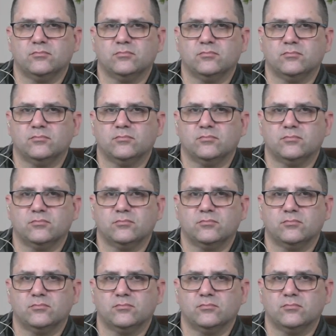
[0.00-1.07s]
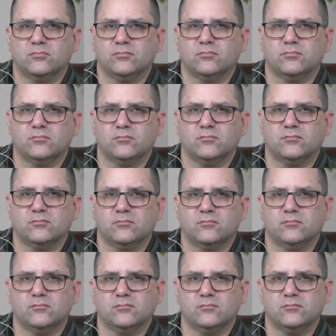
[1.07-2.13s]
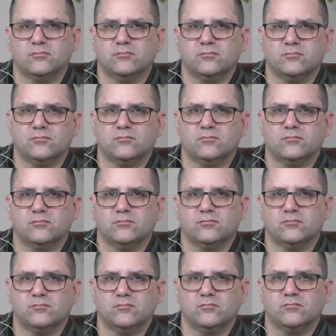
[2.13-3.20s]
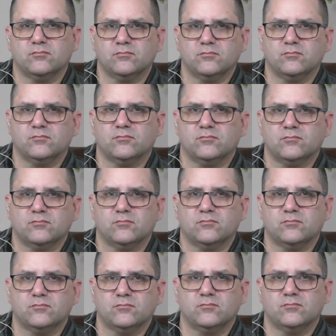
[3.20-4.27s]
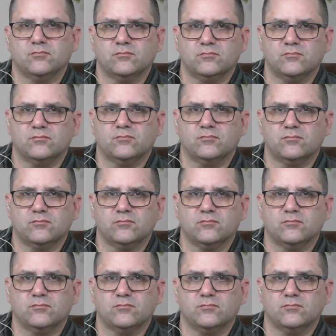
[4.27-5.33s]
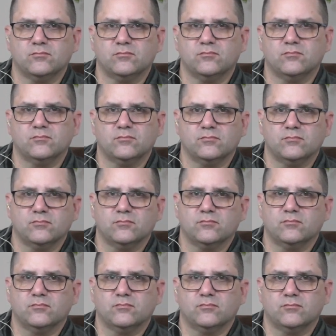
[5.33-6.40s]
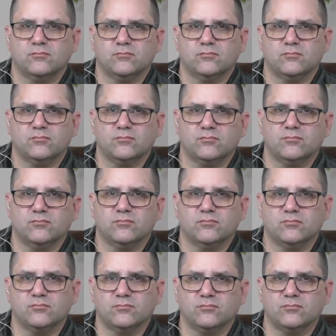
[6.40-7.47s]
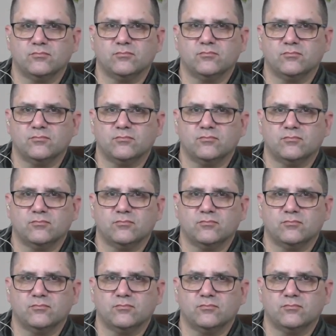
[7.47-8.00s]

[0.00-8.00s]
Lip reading: This person isn't speaking.